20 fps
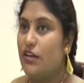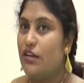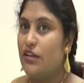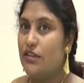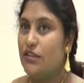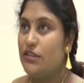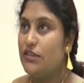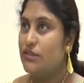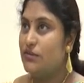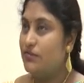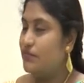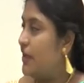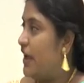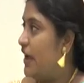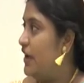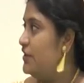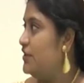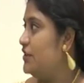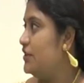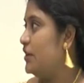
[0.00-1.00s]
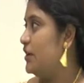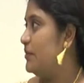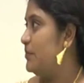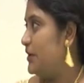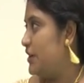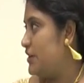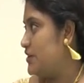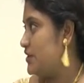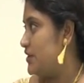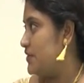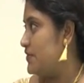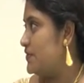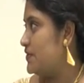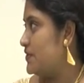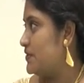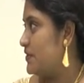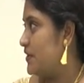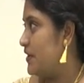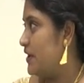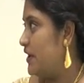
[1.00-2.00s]
NGR
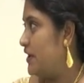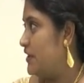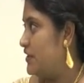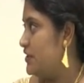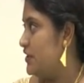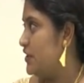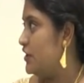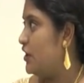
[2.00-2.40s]
patients, NGR